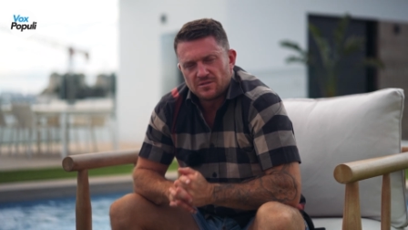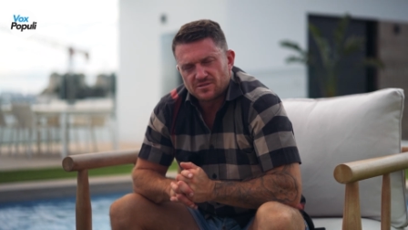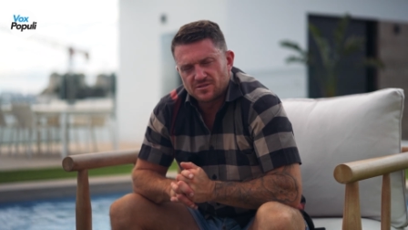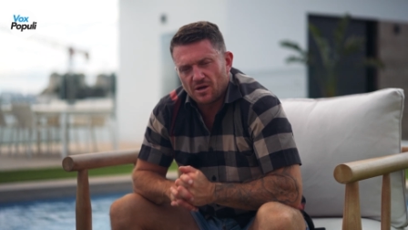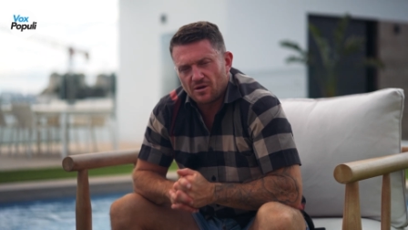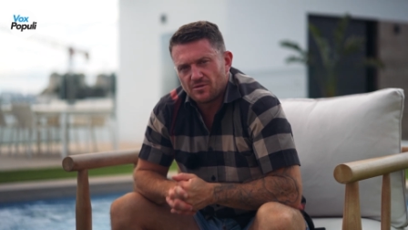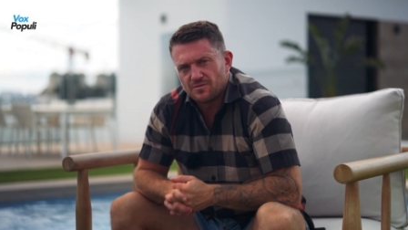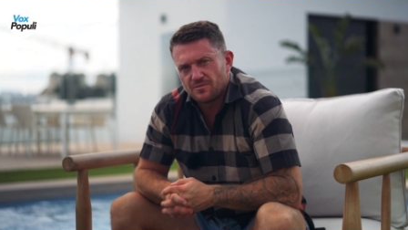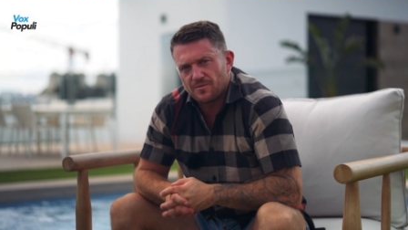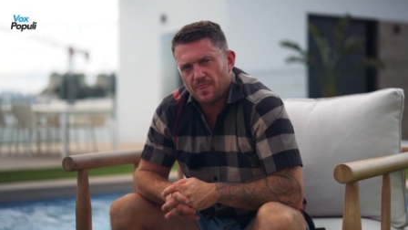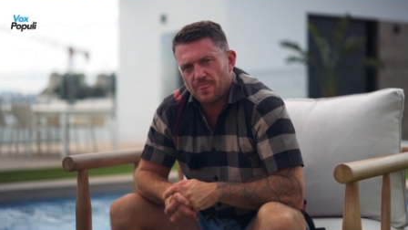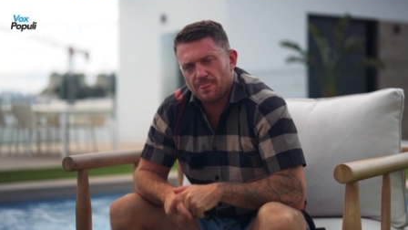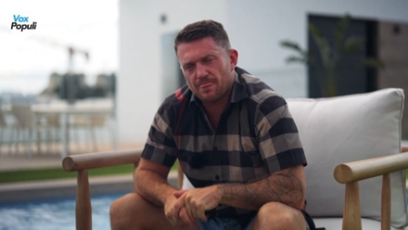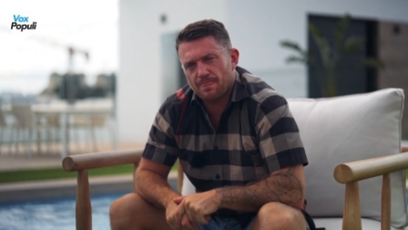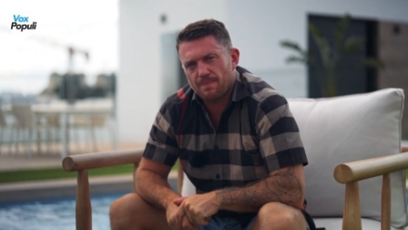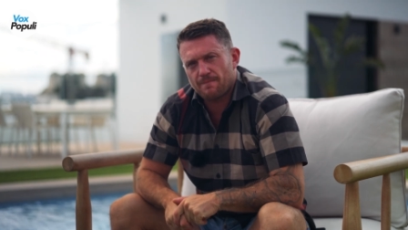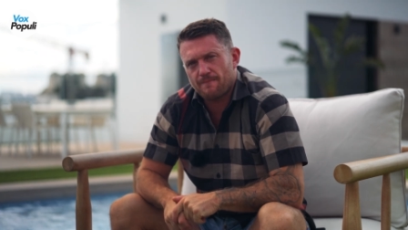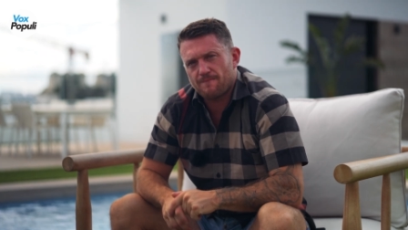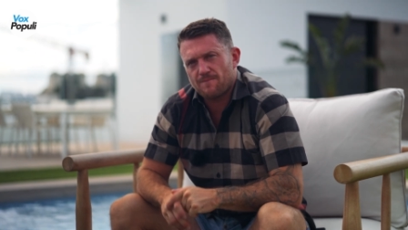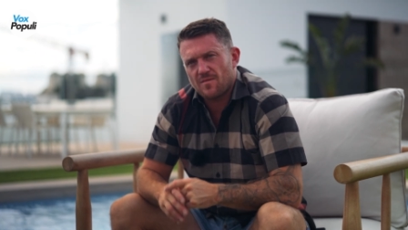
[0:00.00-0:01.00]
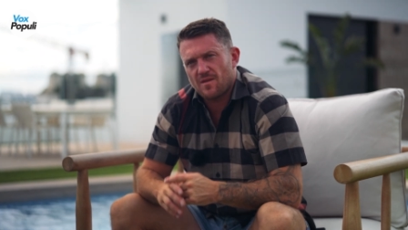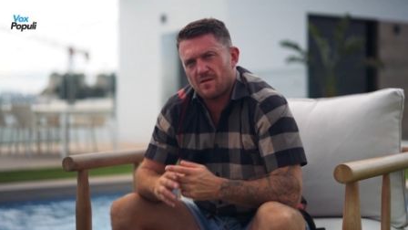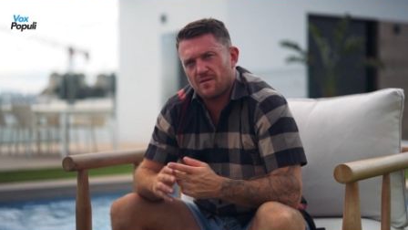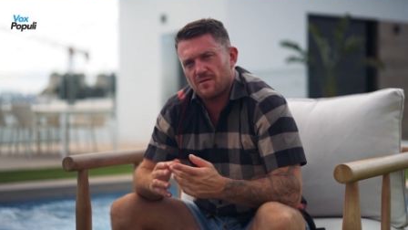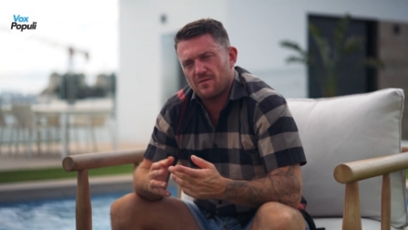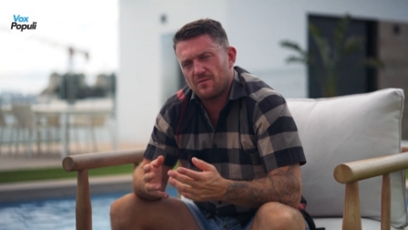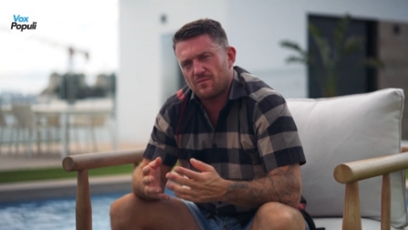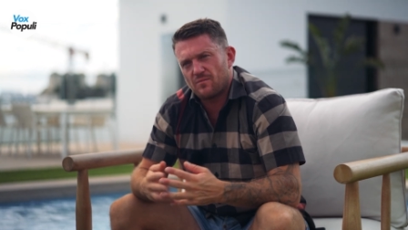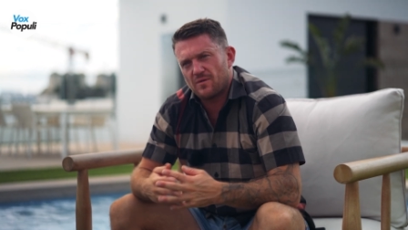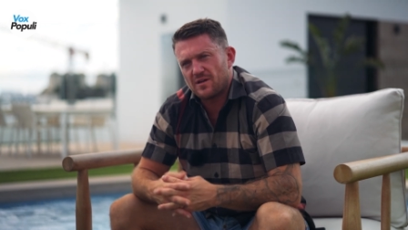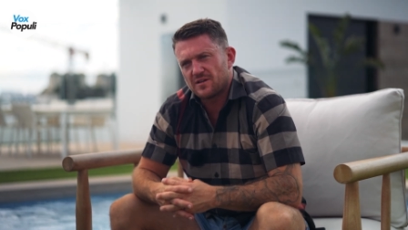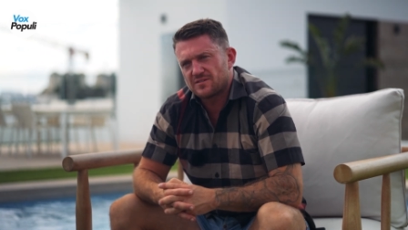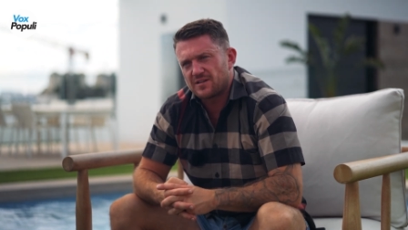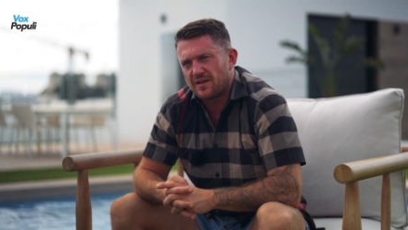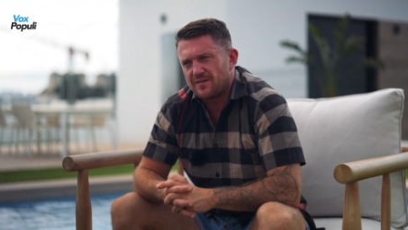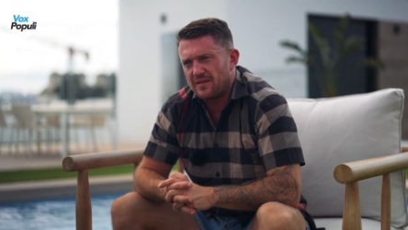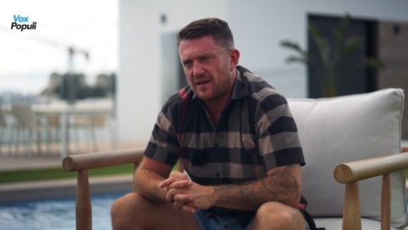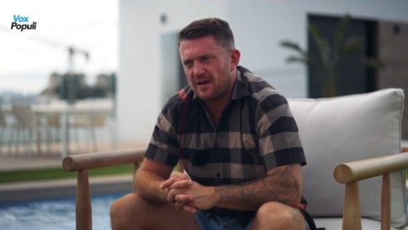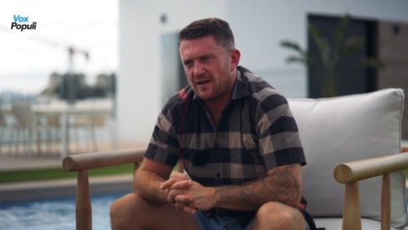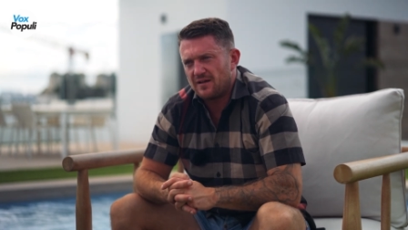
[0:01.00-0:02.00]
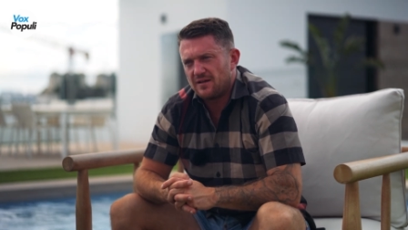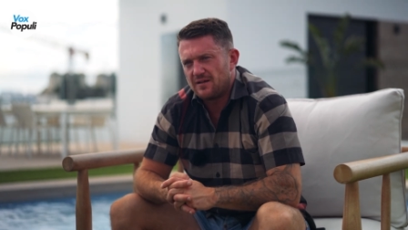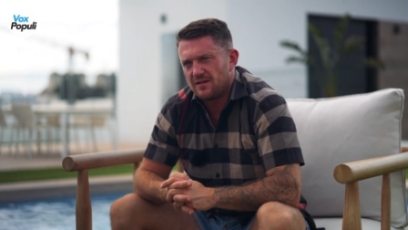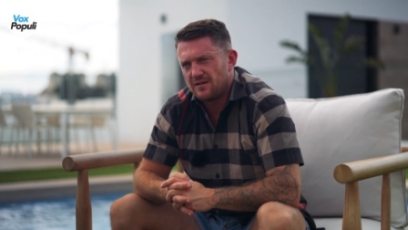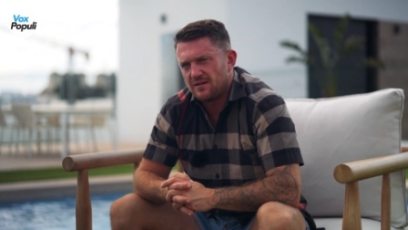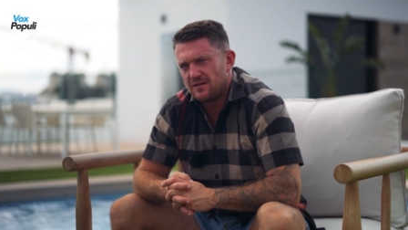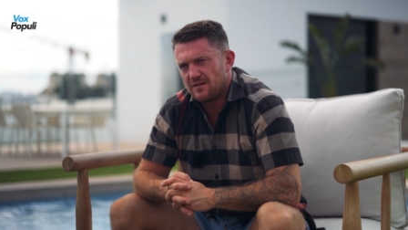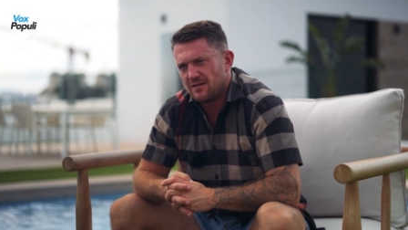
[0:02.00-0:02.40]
So when I'd done that,